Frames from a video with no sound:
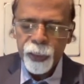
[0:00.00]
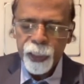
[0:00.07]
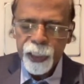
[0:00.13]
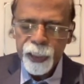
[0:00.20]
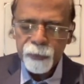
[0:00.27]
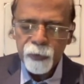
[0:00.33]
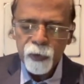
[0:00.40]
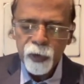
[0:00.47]
A
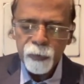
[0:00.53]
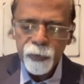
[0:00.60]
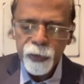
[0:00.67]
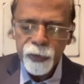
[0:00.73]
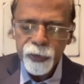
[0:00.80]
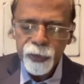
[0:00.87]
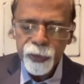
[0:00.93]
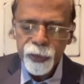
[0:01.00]
small
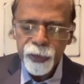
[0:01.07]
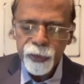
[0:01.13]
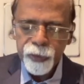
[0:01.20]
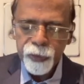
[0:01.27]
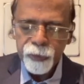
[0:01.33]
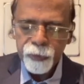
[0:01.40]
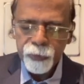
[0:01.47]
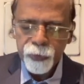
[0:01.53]
percentage
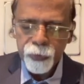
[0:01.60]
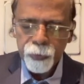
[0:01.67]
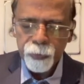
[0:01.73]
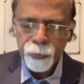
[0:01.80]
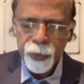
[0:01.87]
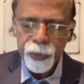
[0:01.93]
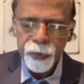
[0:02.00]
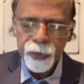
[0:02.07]

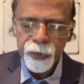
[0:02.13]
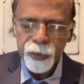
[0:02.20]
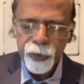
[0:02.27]
passes,